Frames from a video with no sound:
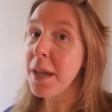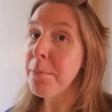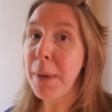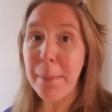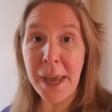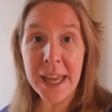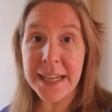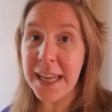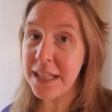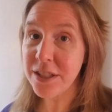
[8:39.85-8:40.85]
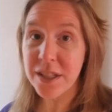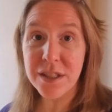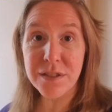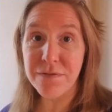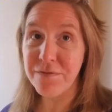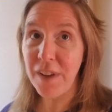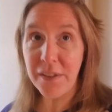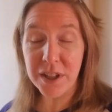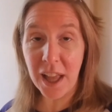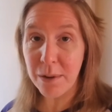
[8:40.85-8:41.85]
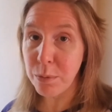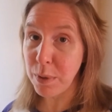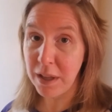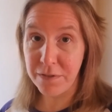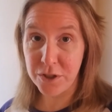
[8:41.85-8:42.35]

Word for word: Mom hadn't eaten since 5 o'clock when we left for